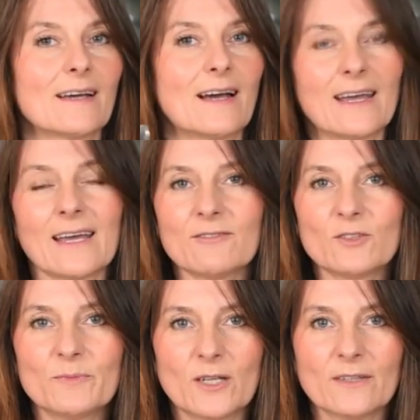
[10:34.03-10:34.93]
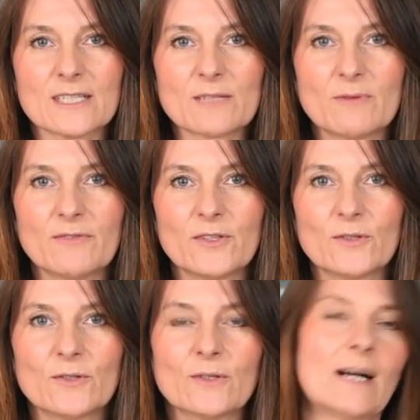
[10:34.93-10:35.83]
I have to be honest with
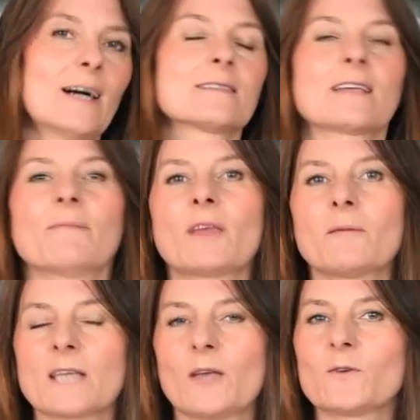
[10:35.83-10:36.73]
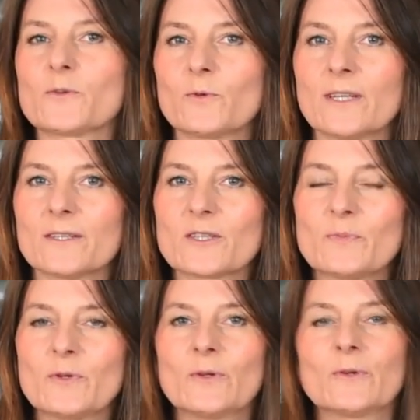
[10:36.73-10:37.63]
you, sometimes I use wooden
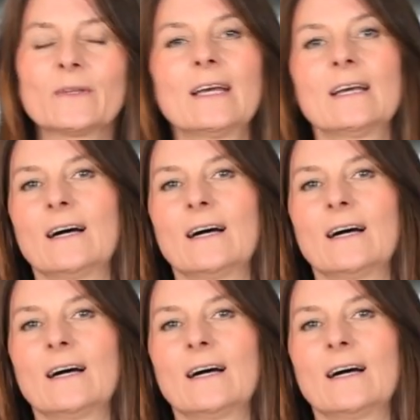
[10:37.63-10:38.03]
spoon,